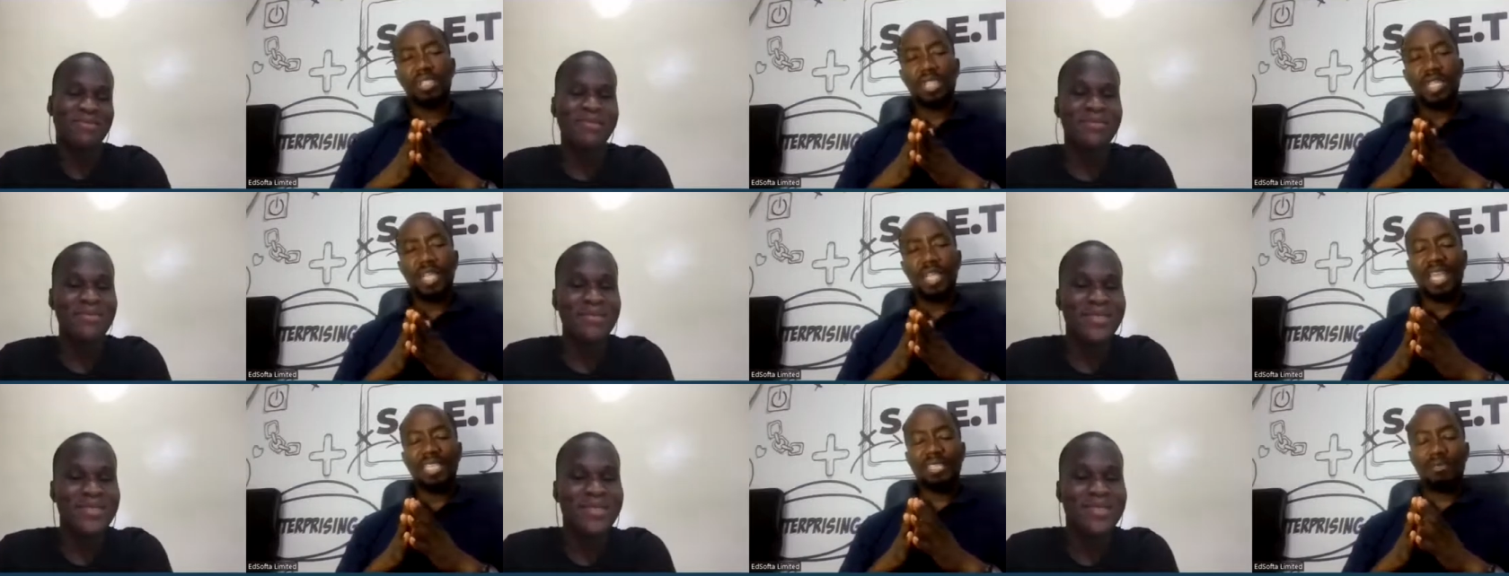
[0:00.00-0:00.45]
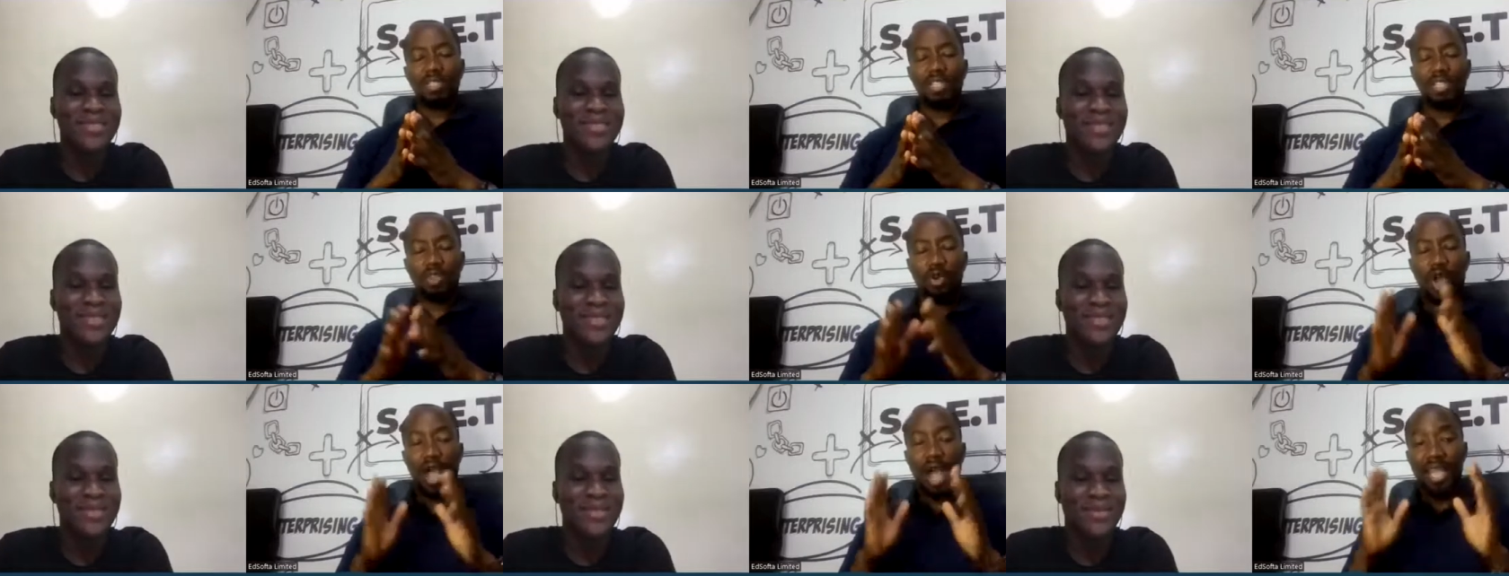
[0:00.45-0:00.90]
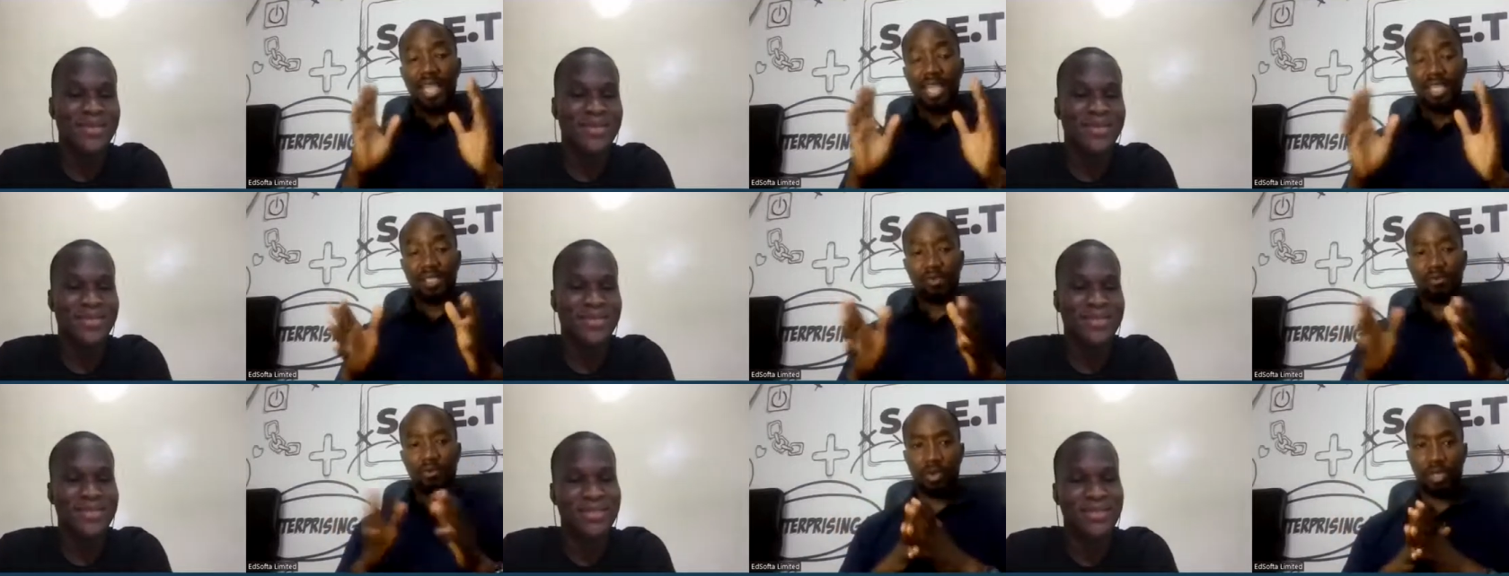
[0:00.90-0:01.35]
Speaker 1: you say has been
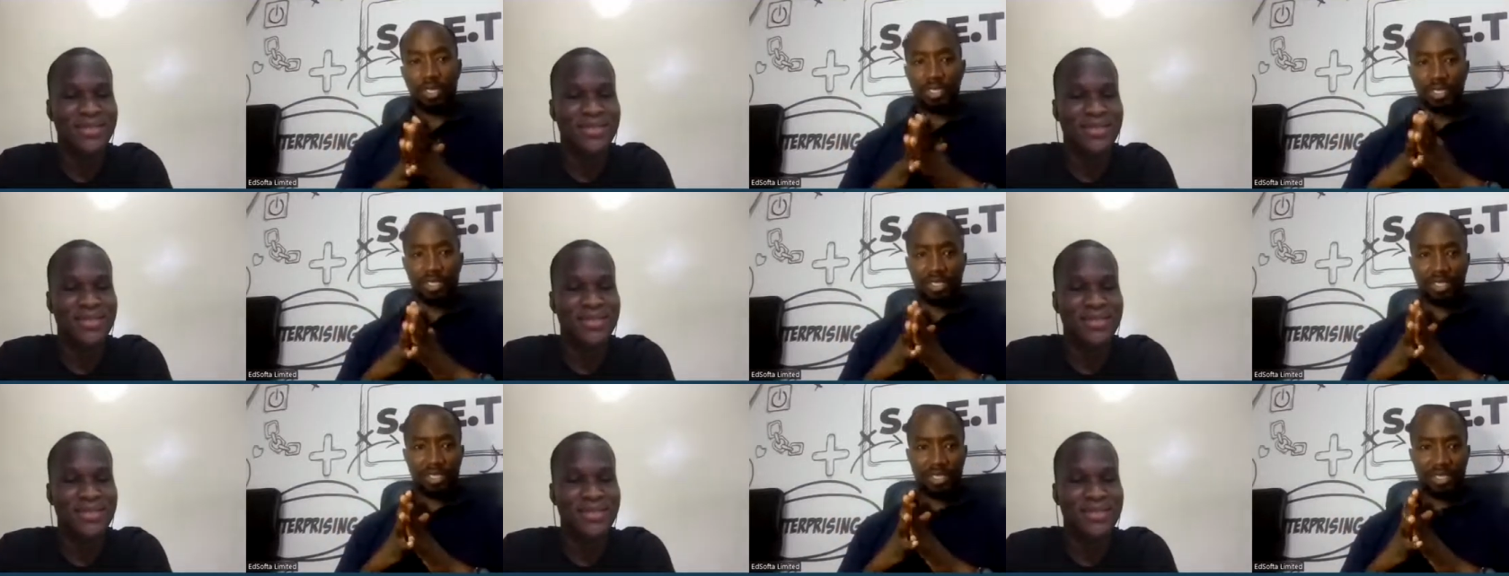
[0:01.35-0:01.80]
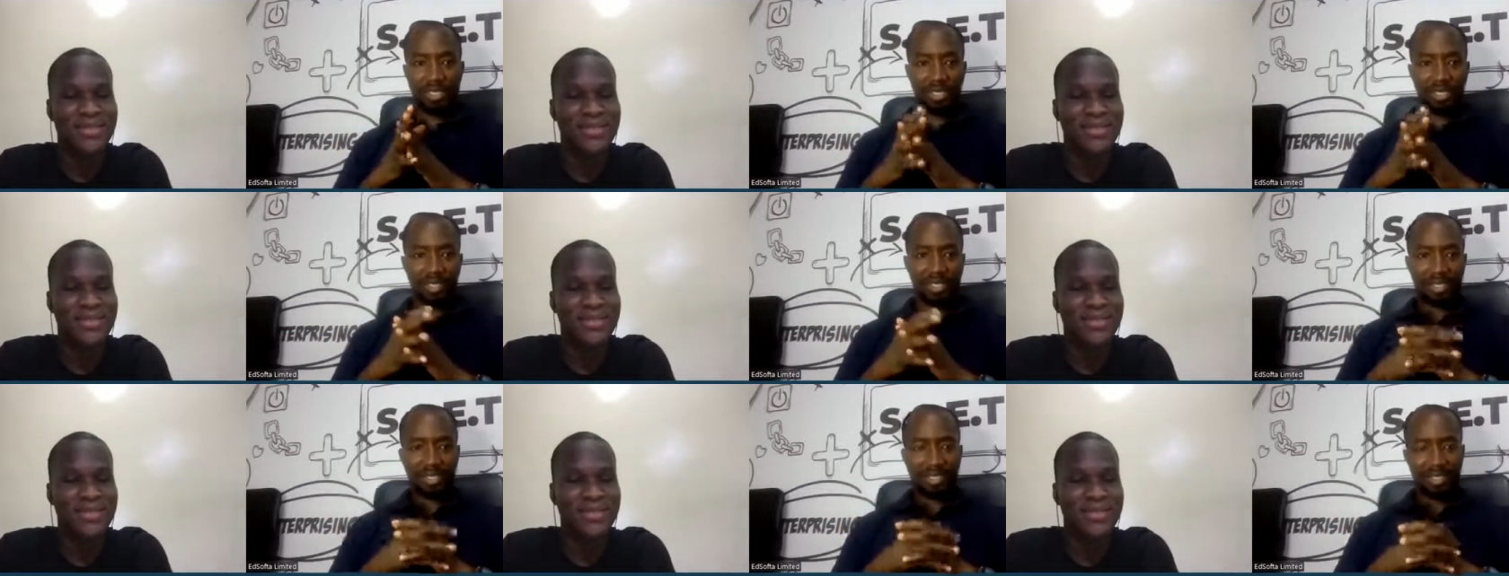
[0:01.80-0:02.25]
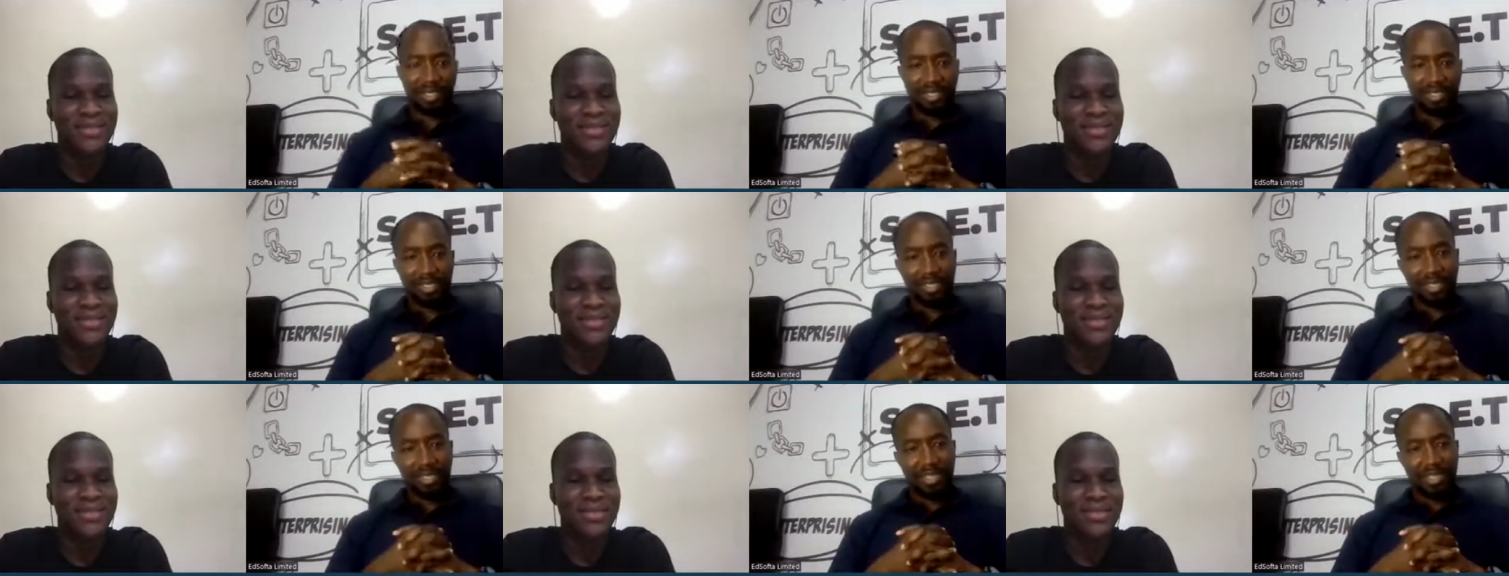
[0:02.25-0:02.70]
your highest point
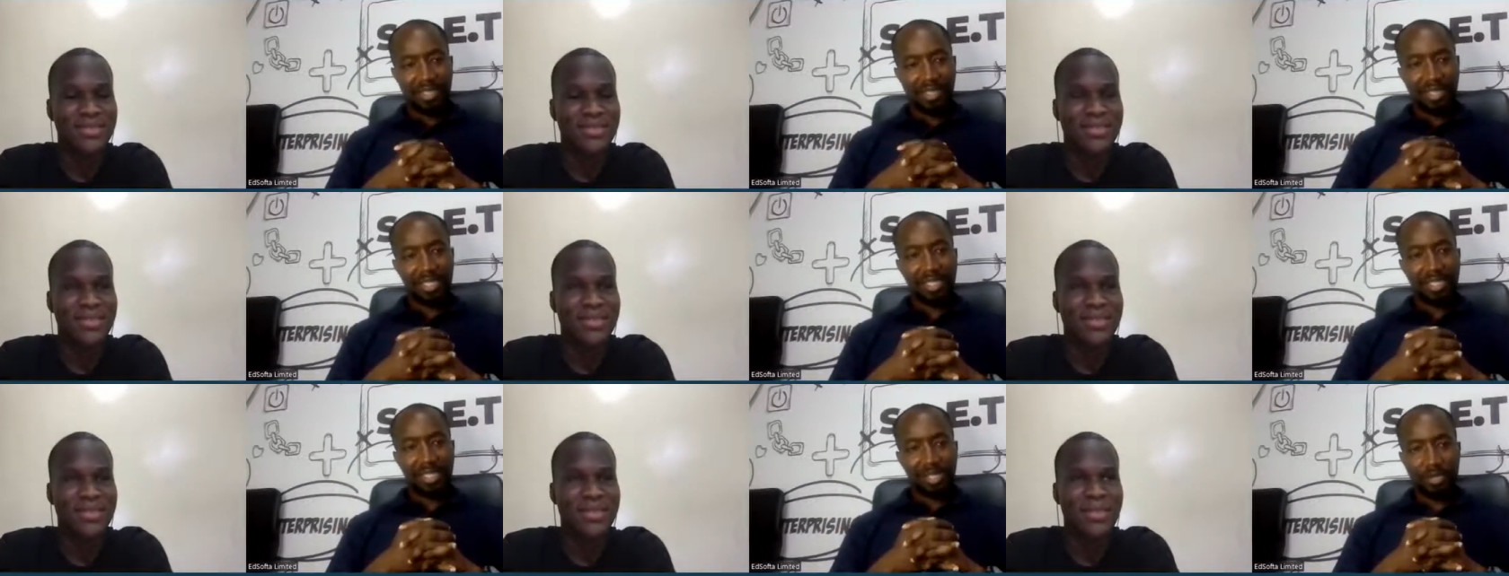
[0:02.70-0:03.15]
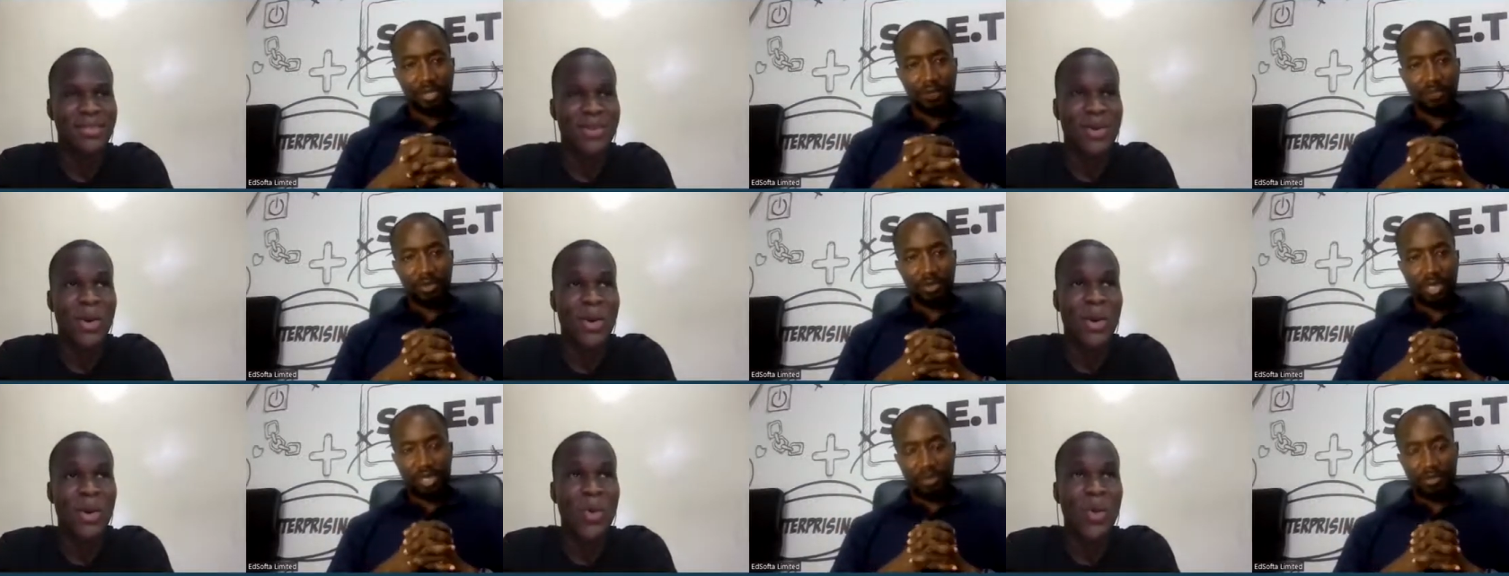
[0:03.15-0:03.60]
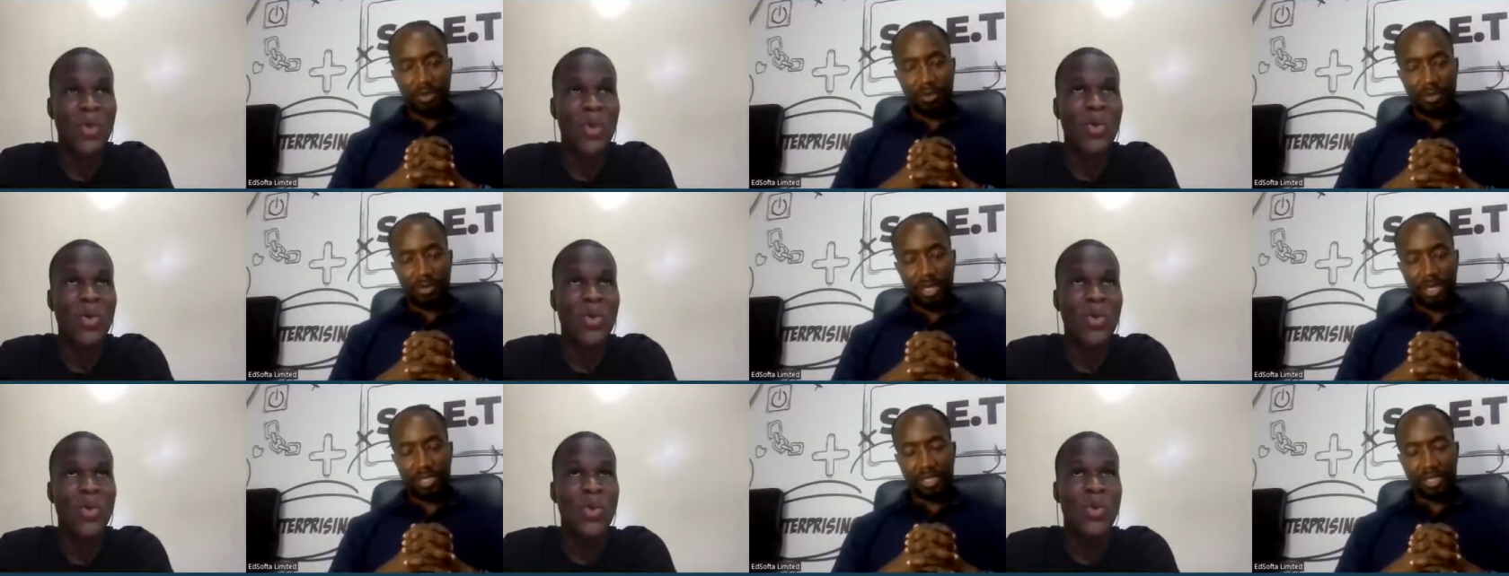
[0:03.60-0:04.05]
in software
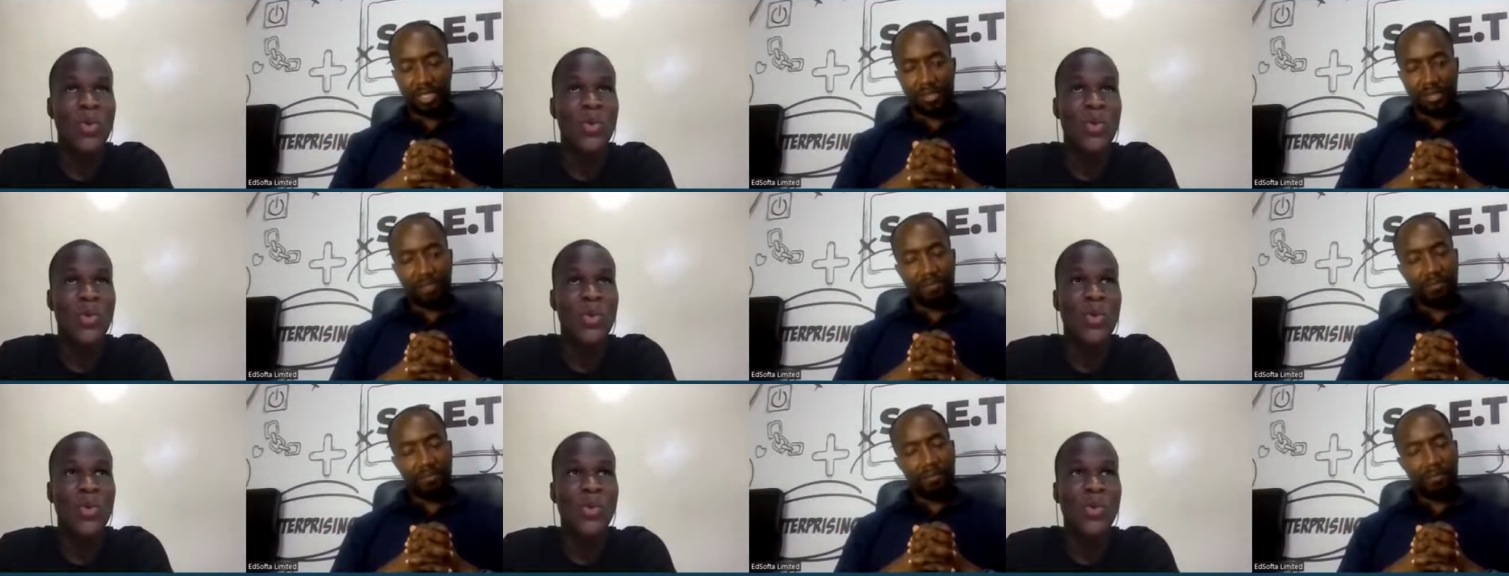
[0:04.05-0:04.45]
development?